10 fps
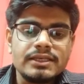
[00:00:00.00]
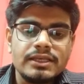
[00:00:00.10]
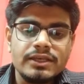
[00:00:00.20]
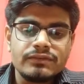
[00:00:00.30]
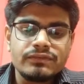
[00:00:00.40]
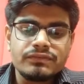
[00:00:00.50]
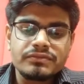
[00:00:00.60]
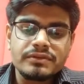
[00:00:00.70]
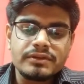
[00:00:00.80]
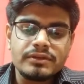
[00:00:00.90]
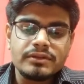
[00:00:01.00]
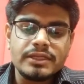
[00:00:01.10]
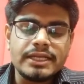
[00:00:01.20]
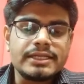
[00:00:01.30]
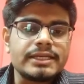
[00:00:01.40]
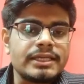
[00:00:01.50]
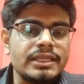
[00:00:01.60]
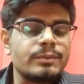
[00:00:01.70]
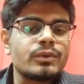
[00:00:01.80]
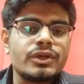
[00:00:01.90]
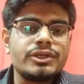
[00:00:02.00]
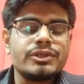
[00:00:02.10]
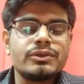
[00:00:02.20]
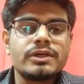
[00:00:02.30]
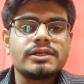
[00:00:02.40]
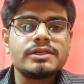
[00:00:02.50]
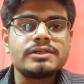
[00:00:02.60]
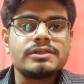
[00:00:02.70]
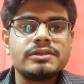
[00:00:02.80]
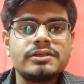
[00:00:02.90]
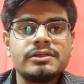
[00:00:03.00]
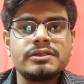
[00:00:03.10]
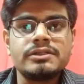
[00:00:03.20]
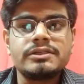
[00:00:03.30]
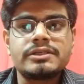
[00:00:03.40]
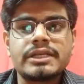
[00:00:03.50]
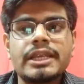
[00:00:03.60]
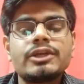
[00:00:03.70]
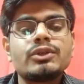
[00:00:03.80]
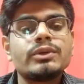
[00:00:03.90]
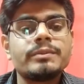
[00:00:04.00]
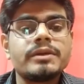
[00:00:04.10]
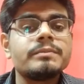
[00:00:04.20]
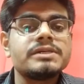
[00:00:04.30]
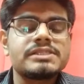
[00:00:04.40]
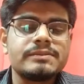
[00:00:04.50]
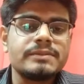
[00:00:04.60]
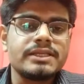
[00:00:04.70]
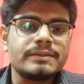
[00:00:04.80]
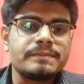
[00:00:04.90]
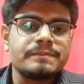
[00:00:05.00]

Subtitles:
if at any point you are trying to remember something,